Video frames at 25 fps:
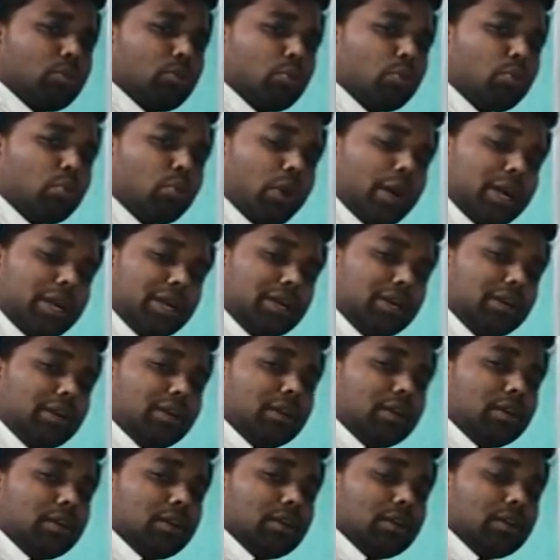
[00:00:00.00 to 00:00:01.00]

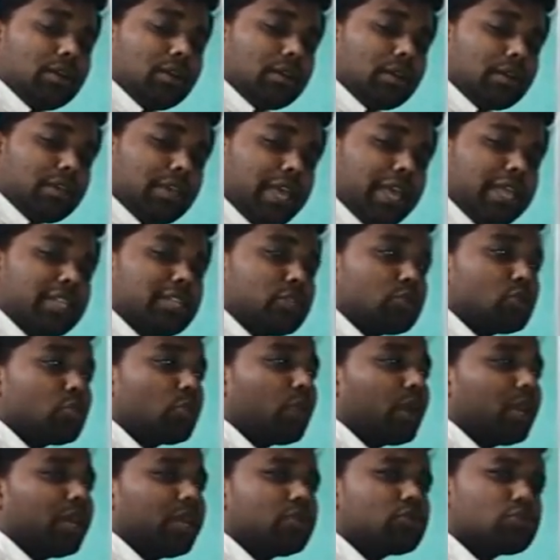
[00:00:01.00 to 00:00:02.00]
1 kg
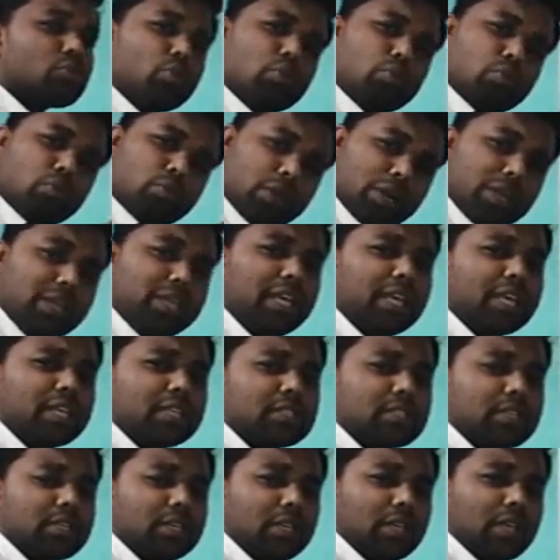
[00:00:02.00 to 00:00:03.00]
sugar is 1
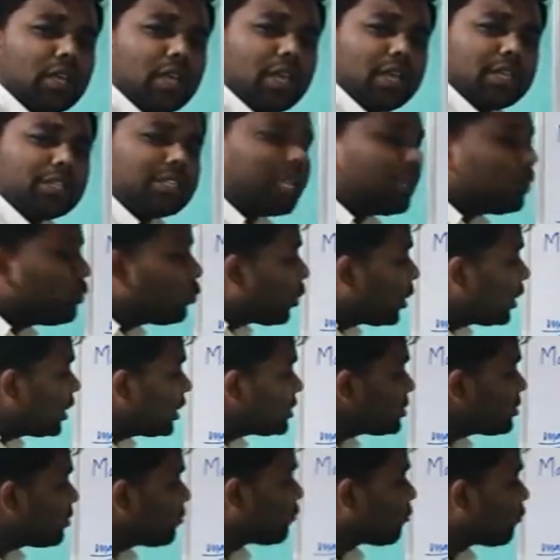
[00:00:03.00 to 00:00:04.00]
kg, then what
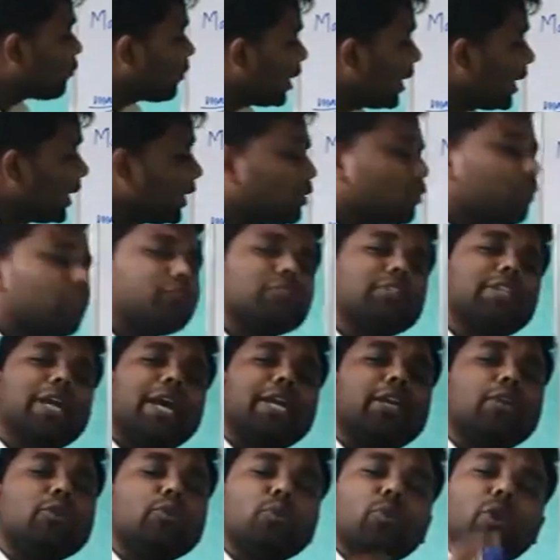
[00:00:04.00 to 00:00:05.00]
is the weight of
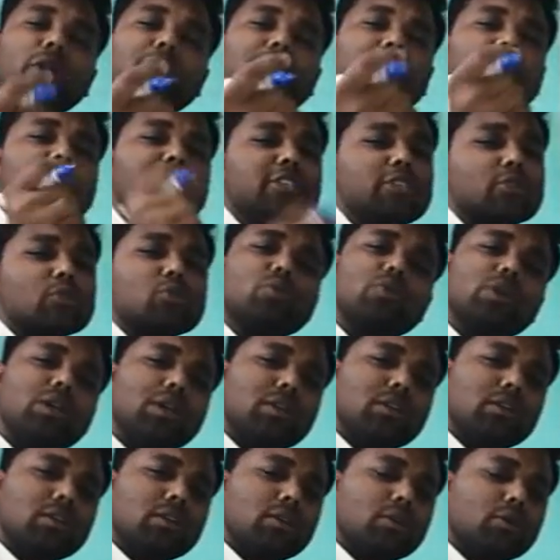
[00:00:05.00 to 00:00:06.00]
that 1 kg
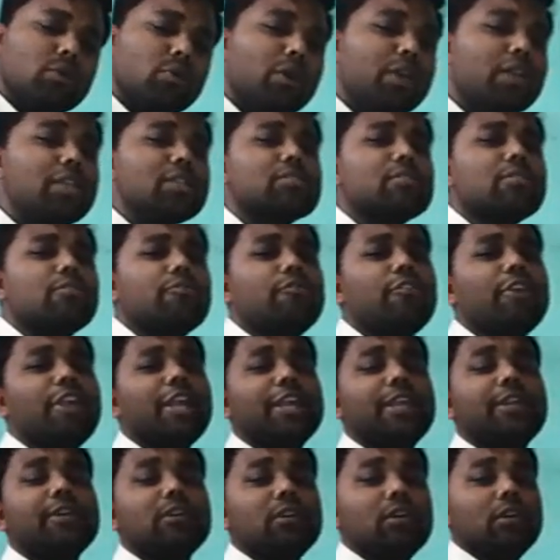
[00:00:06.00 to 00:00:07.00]
sugar? What is the
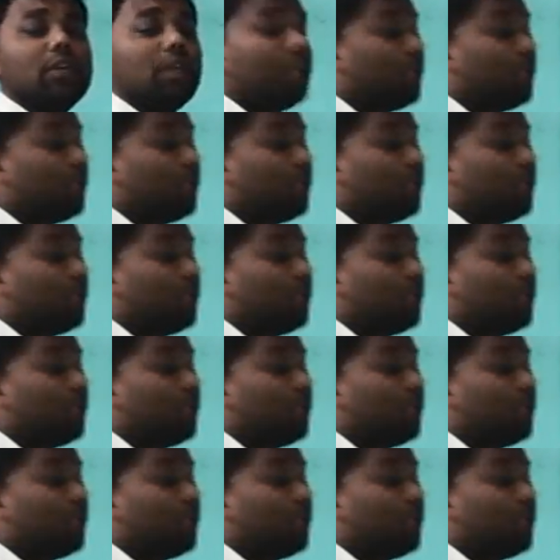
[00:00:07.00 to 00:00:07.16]
weight?